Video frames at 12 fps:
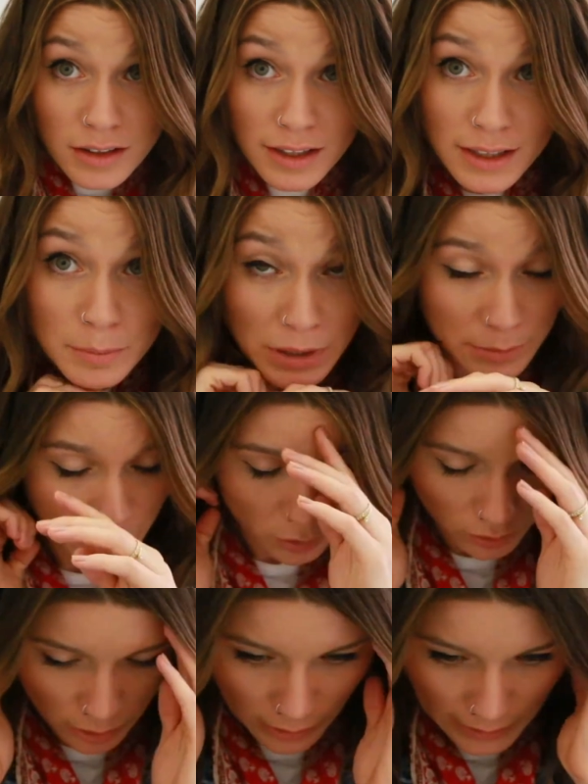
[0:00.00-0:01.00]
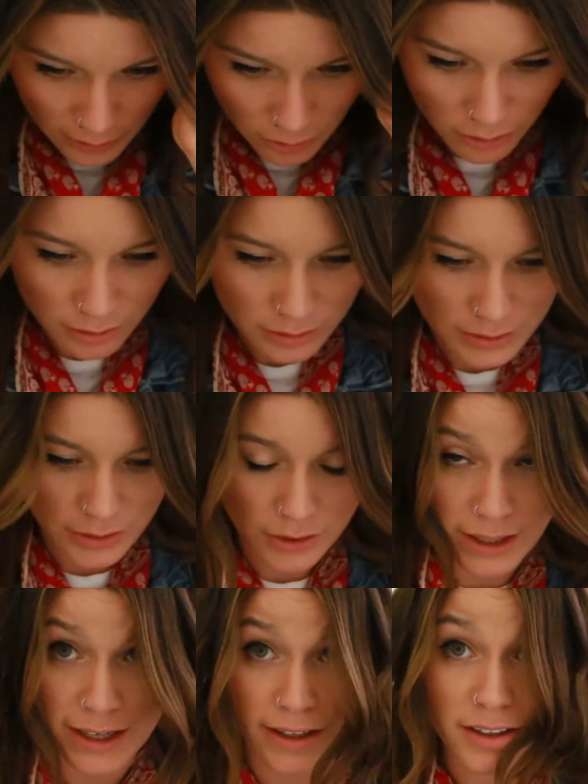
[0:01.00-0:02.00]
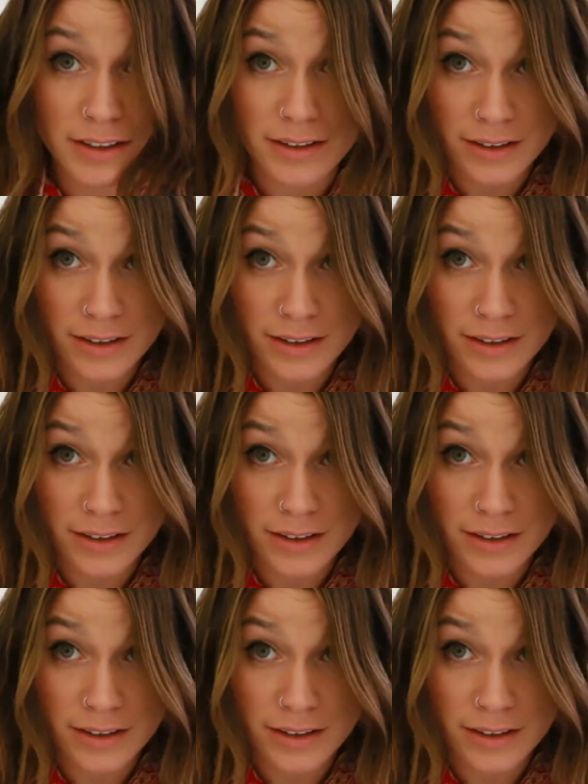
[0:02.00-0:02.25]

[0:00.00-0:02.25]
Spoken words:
And it might pull a little, it's okay.